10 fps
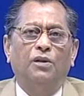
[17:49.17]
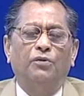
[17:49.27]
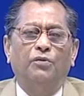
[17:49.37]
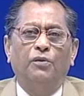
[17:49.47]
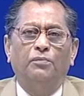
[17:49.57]

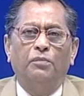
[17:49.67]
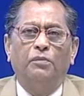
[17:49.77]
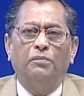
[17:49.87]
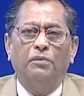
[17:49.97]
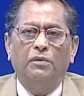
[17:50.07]
for
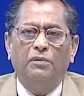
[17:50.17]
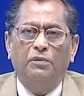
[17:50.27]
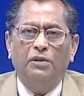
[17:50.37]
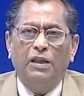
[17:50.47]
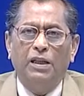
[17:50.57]

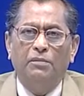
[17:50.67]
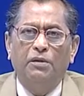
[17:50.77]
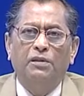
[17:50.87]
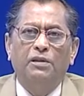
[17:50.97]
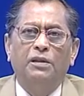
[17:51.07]
the
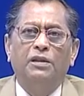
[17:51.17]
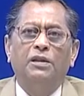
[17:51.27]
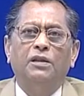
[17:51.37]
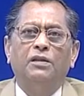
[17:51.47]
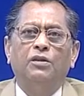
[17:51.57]
labor in
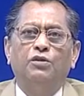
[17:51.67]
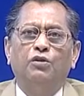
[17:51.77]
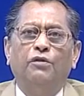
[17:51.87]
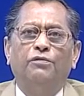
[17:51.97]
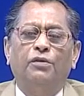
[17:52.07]
the
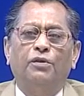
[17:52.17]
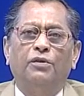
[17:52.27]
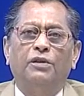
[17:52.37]
shop floor.